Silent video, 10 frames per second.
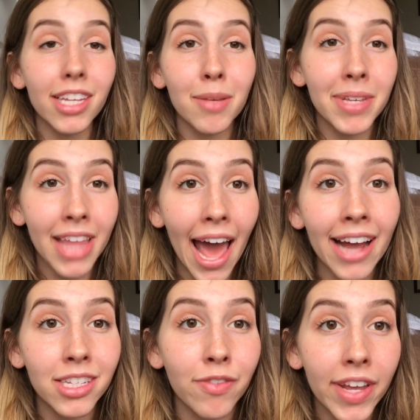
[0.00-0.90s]
going to be the
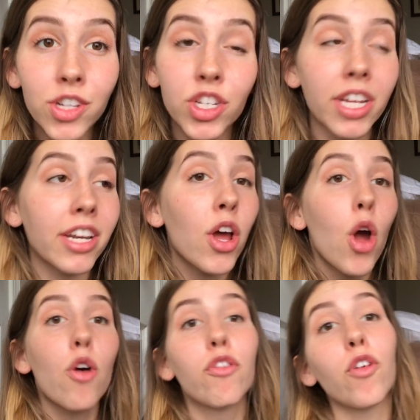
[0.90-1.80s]
activation
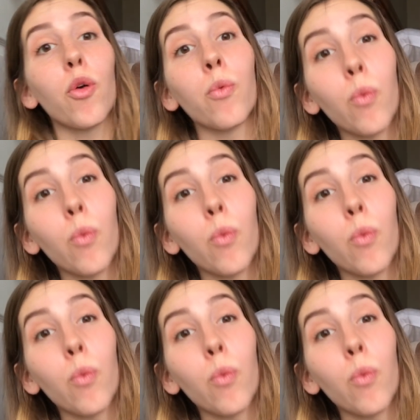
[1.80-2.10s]
for